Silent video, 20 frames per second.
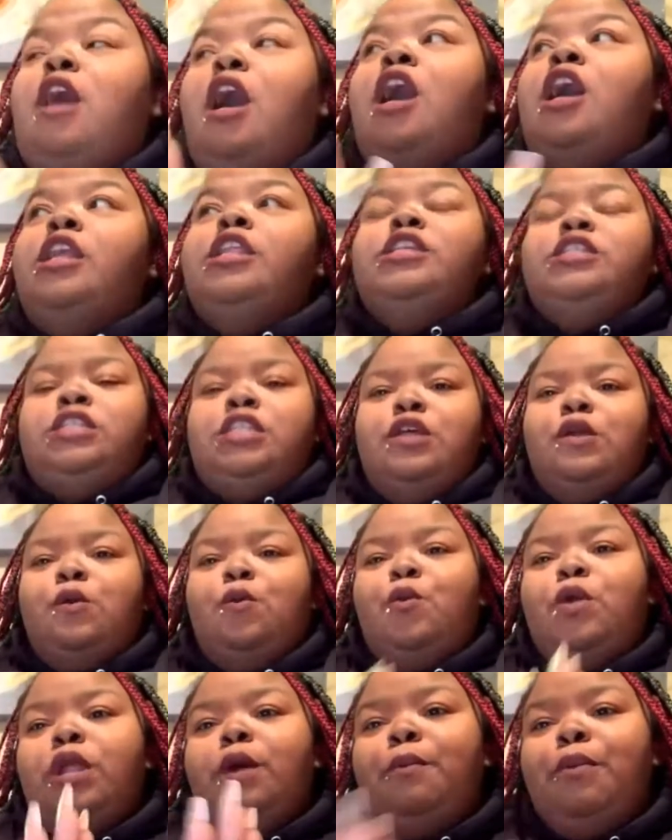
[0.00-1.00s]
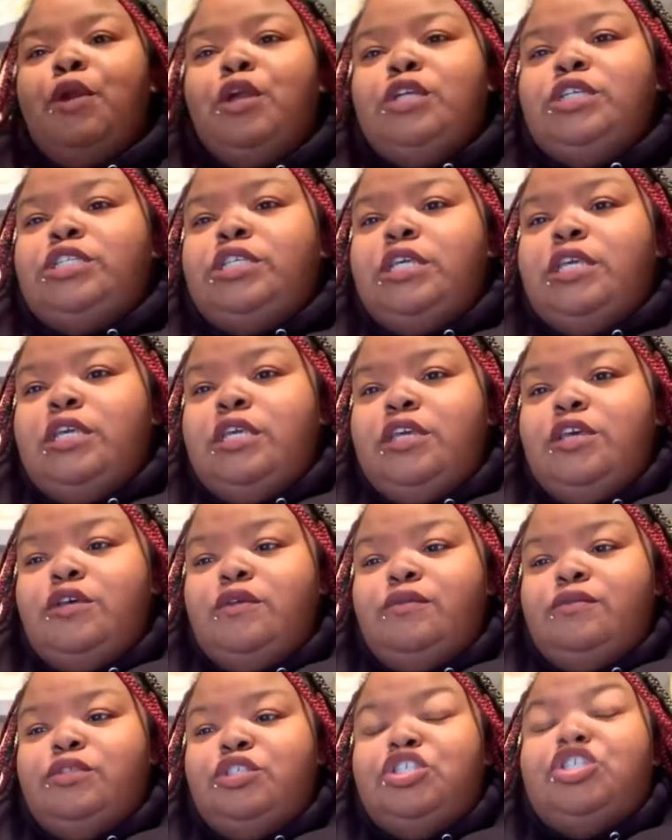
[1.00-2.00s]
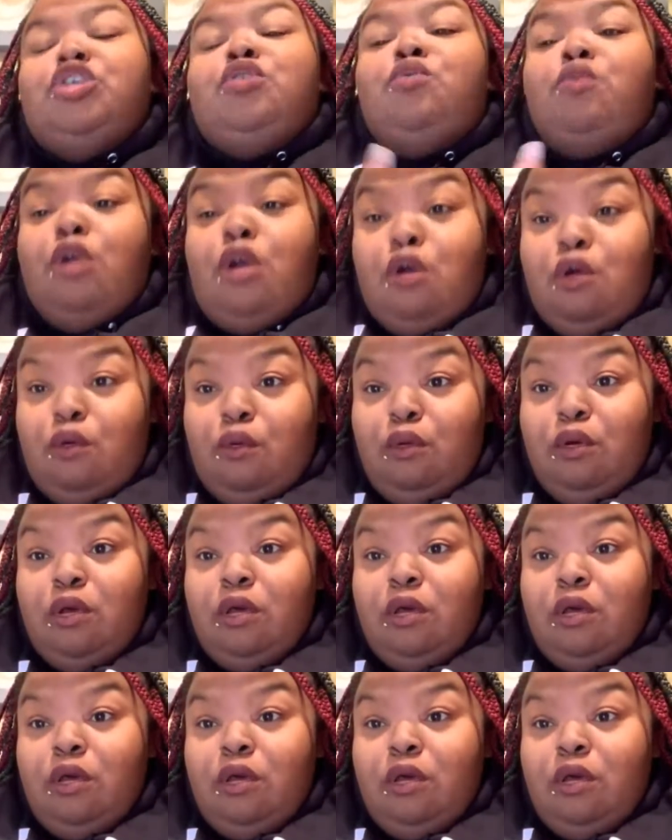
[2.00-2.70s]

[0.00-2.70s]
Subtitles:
honestly, when a person gives zero